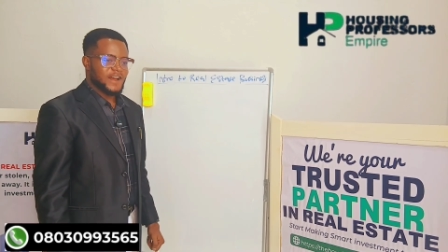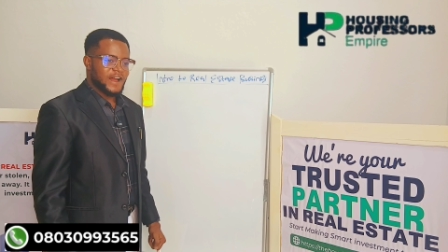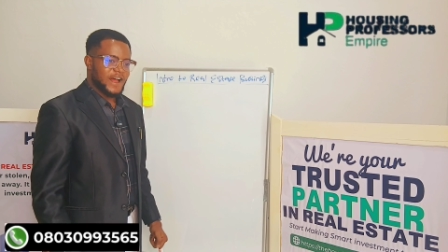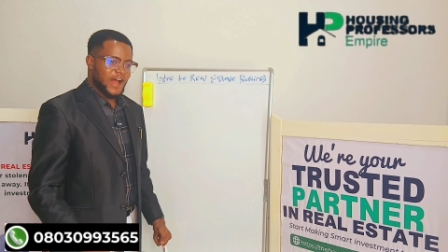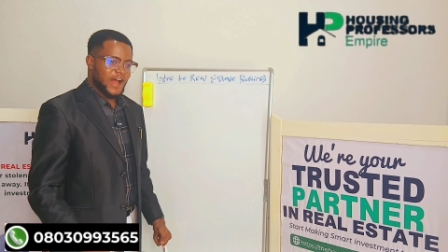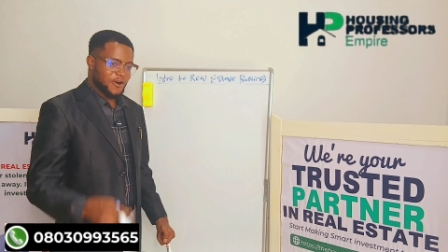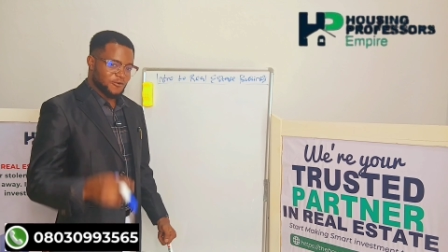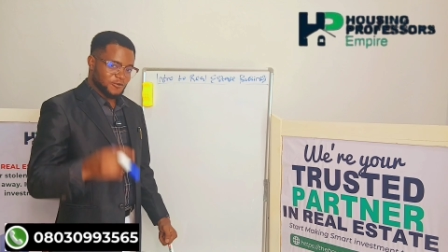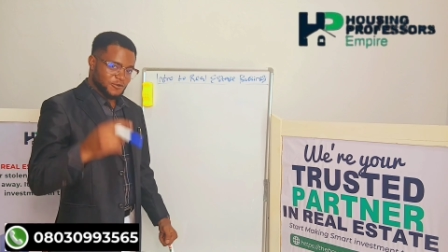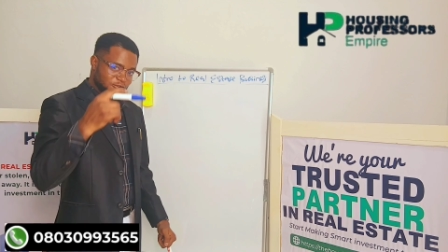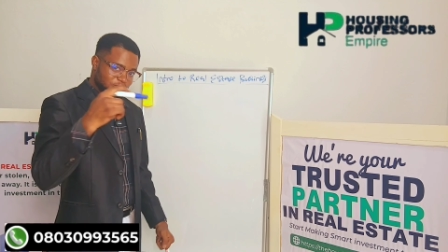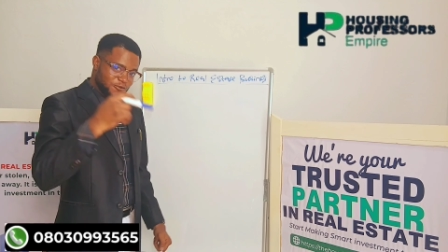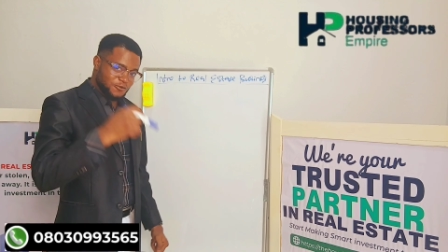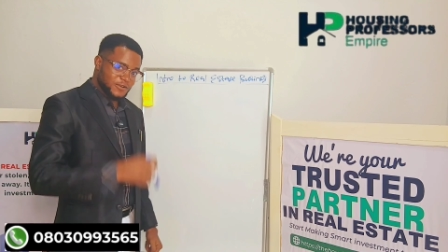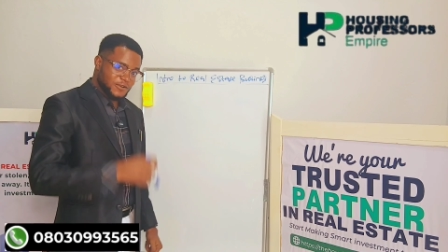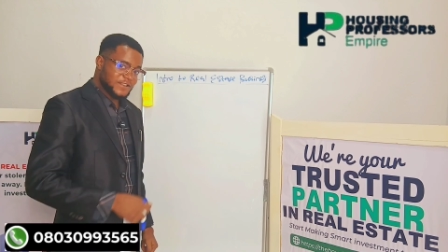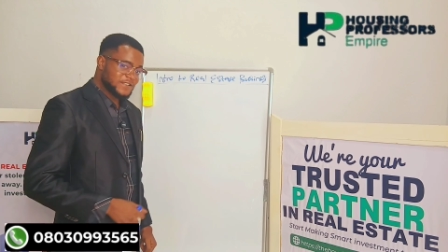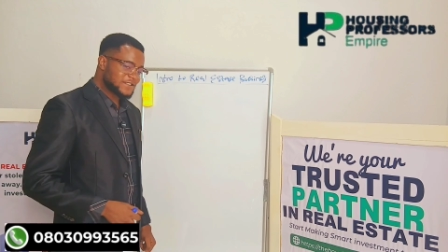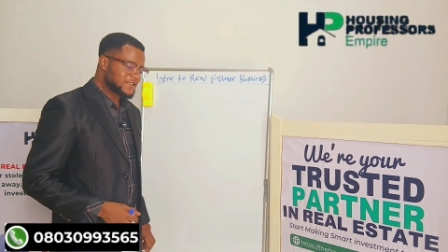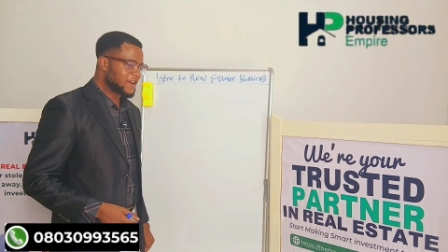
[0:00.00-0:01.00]
I will do
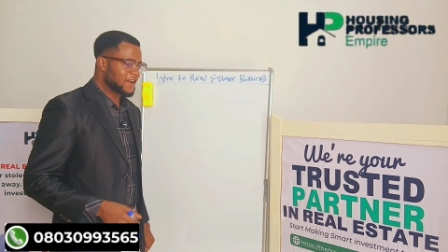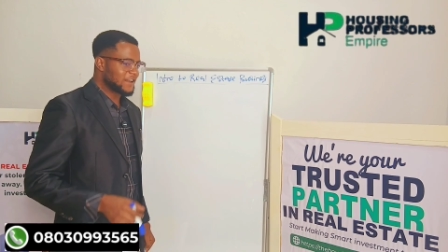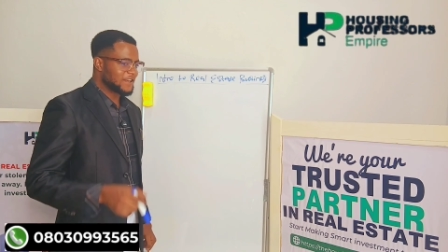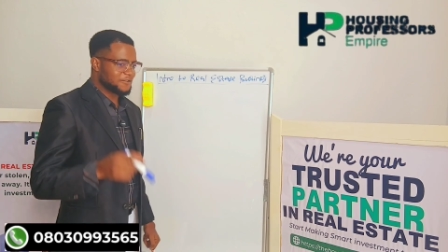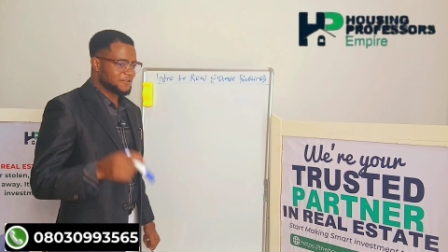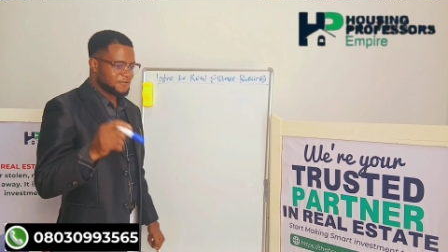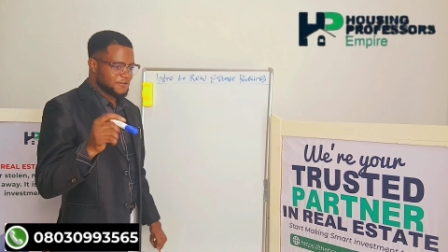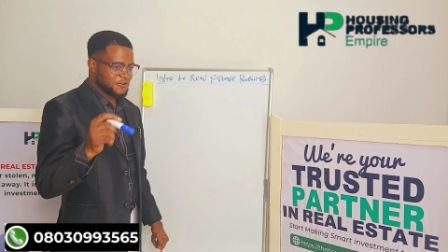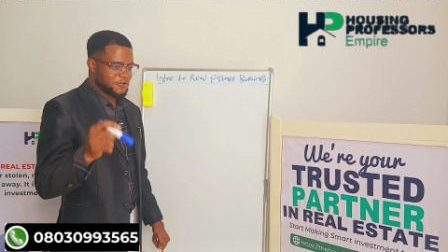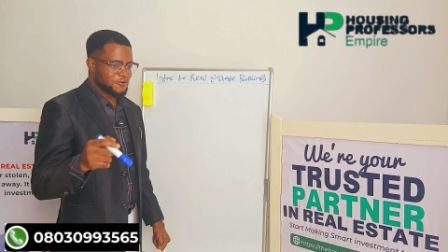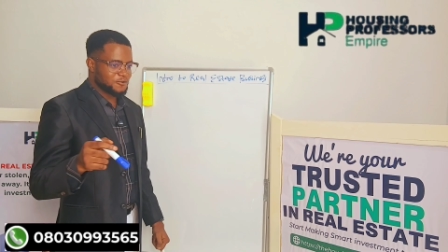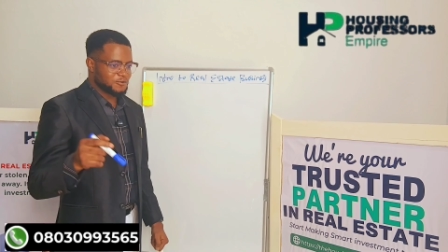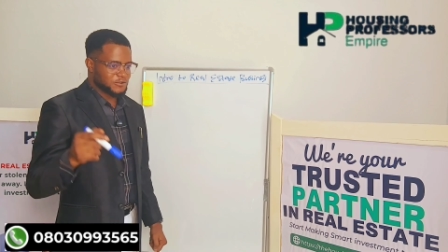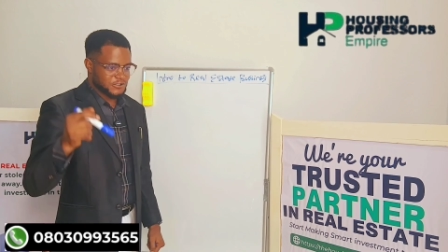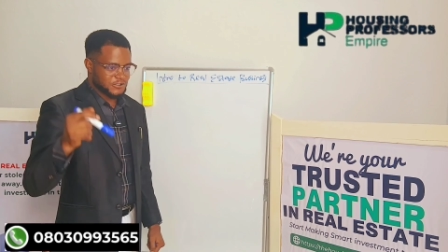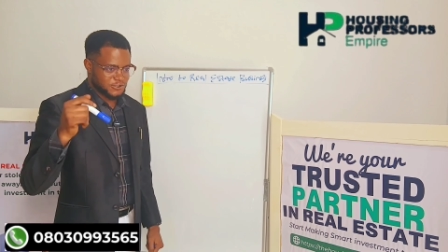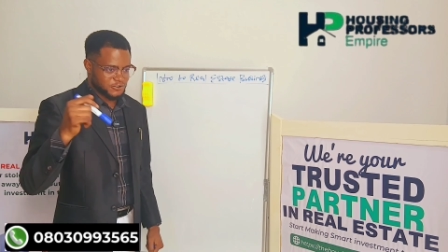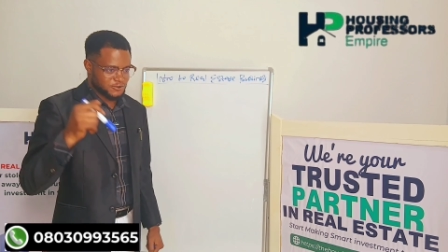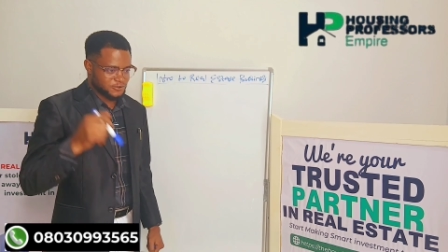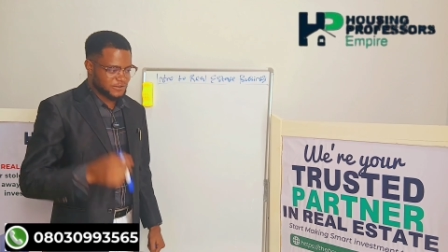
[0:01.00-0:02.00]
it, and the video will
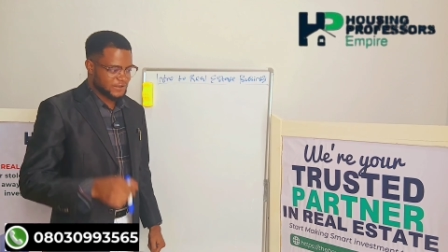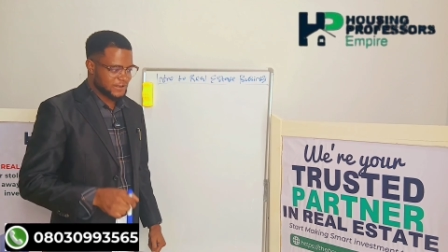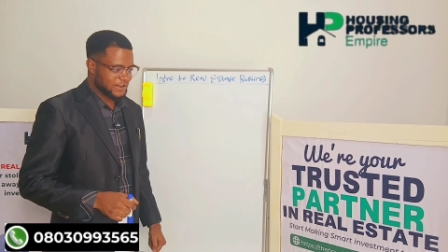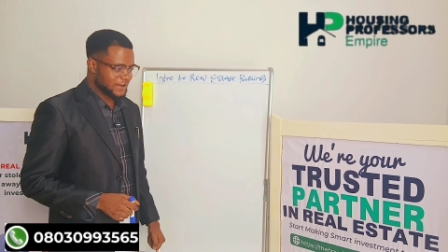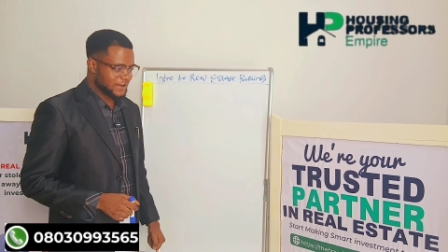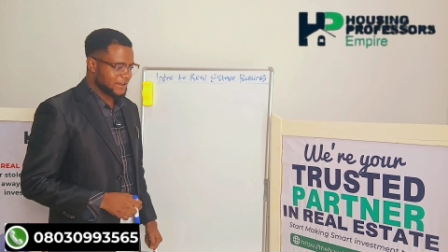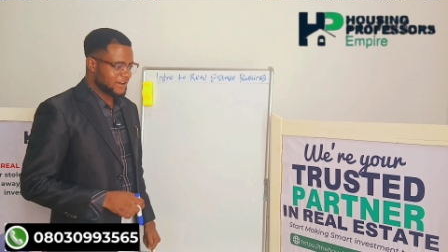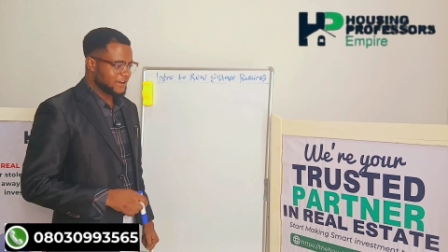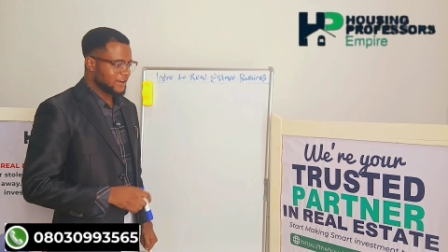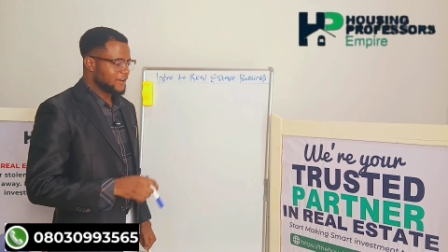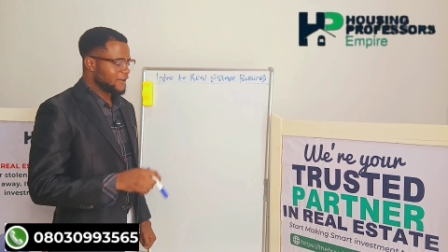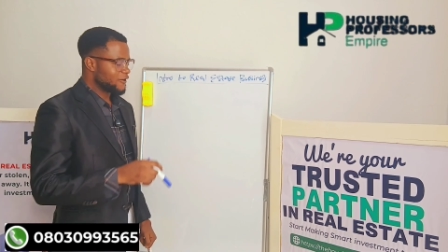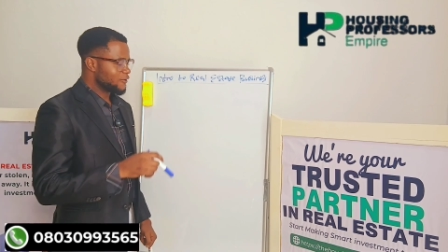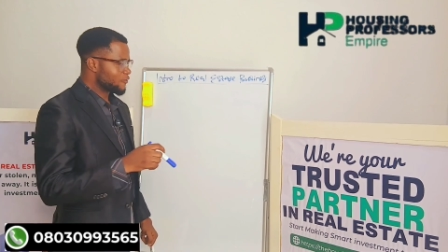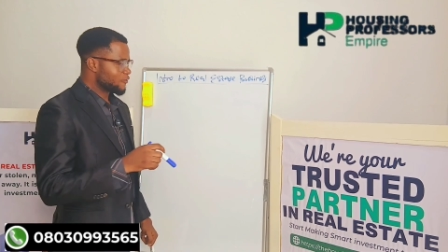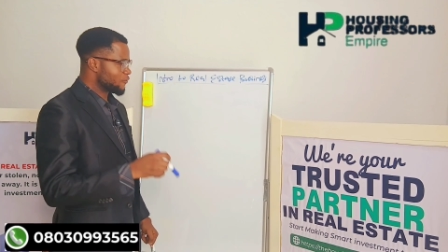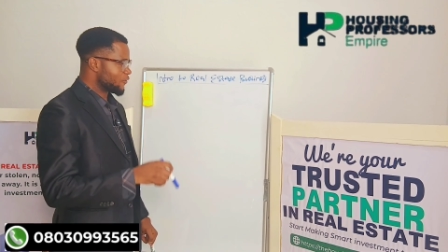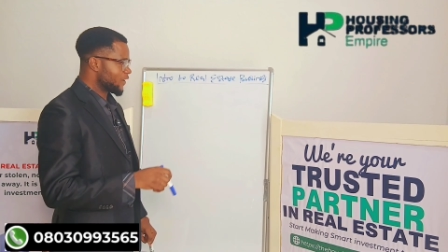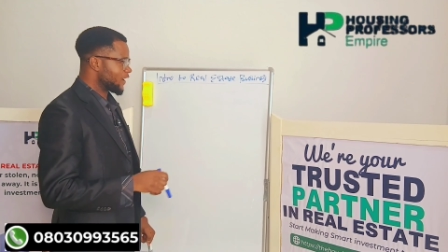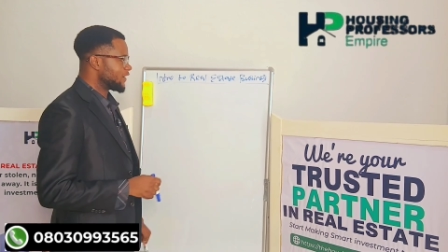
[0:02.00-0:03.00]
show here
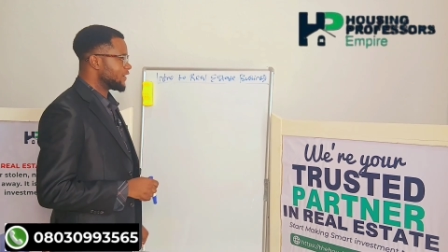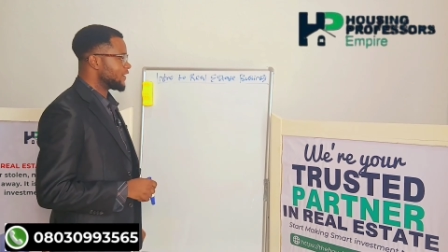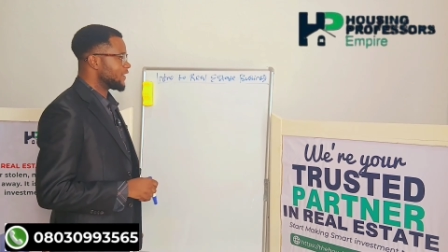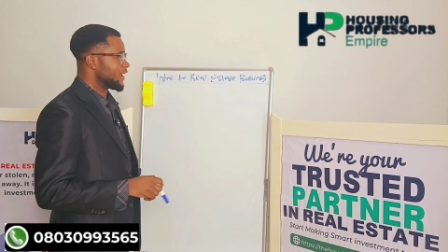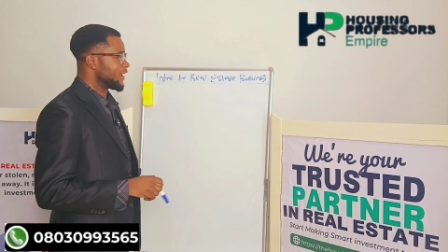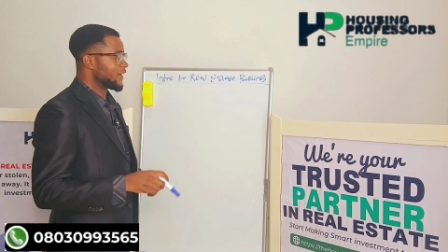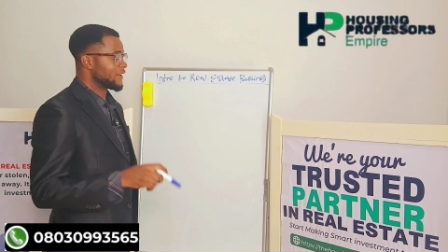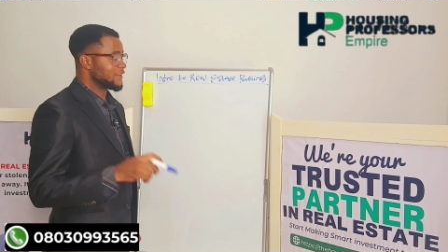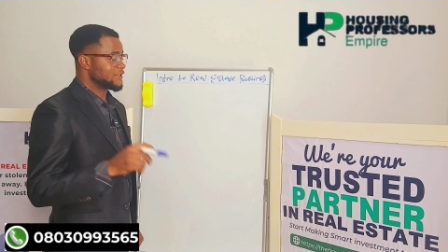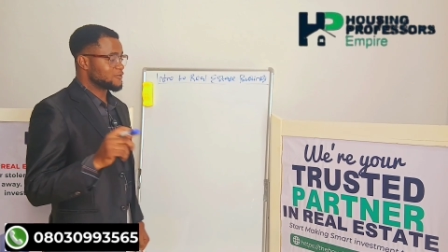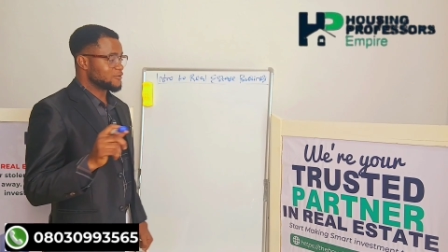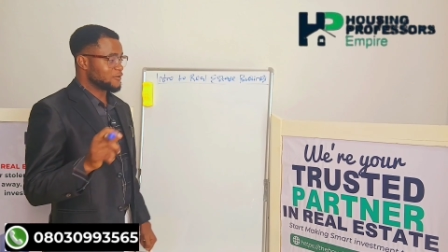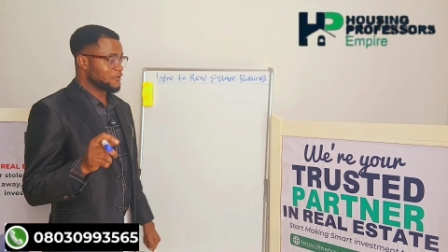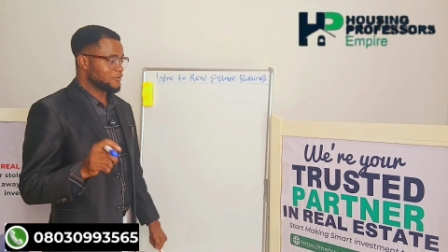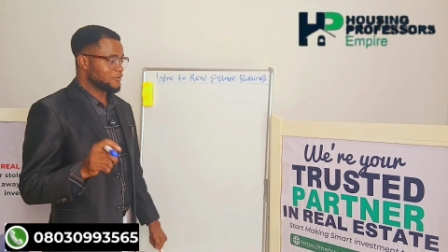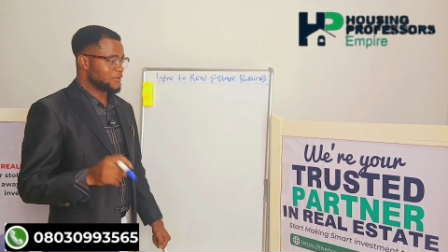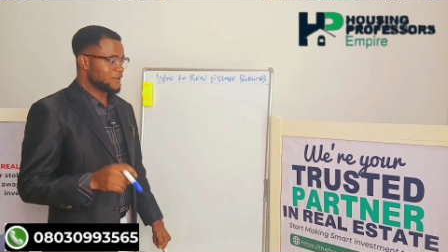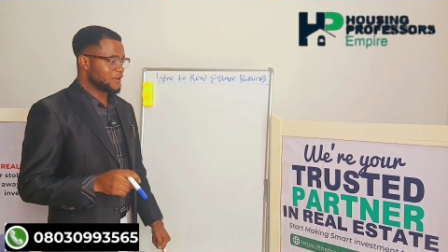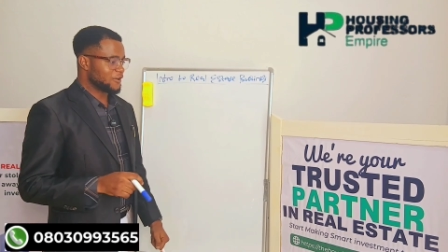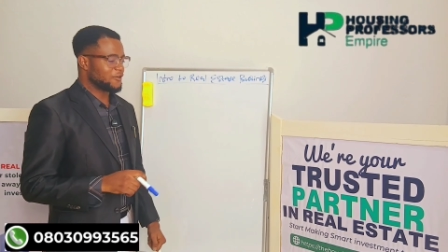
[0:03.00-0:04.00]
one day, and it will
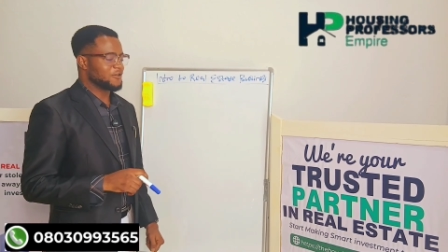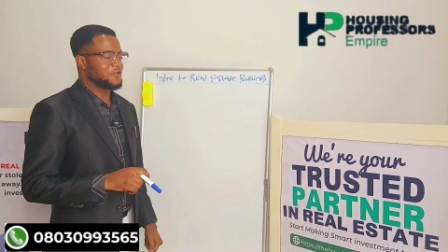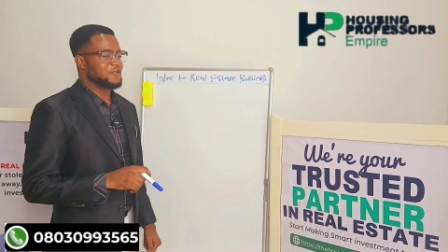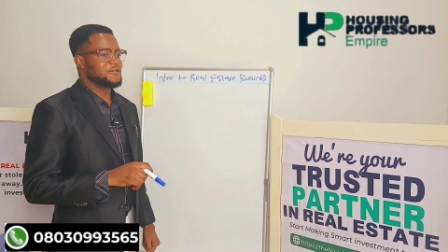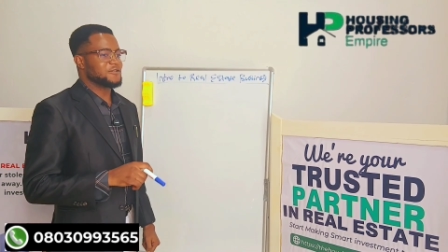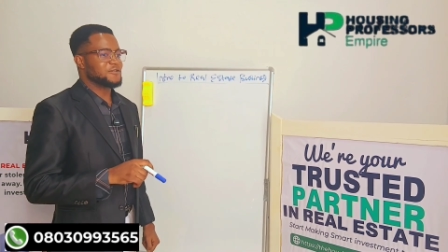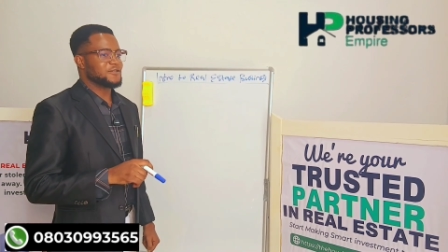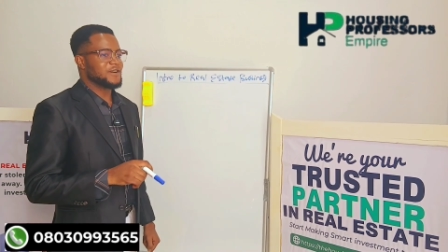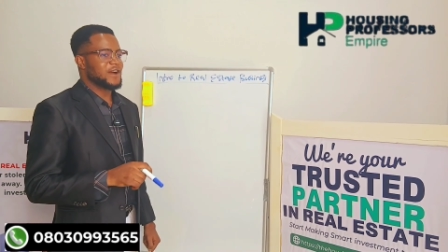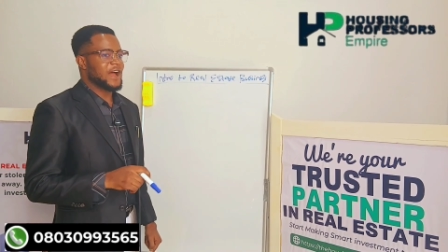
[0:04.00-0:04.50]
not be long.